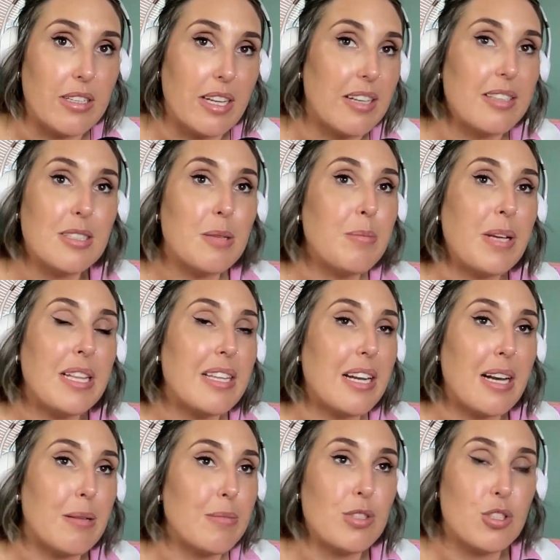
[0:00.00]
That doesn't mean that
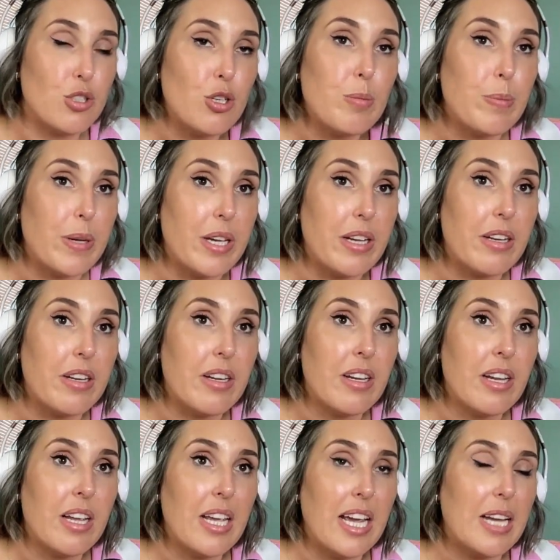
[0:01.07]
I'm stupid.
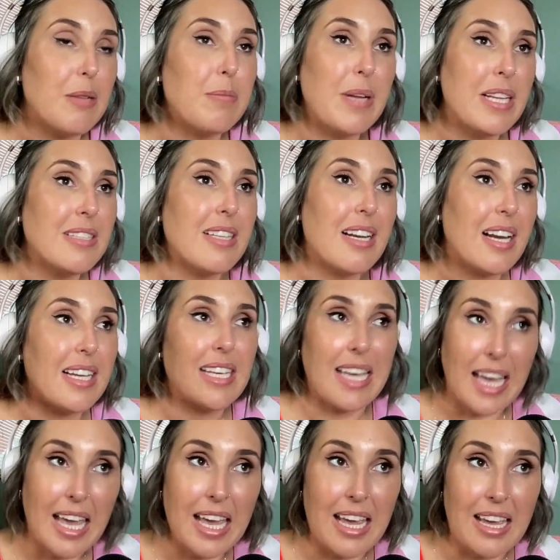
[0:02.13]
It means that I
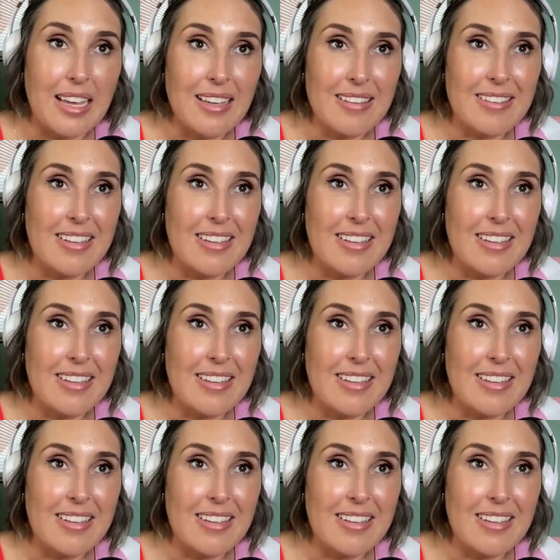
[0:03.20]
care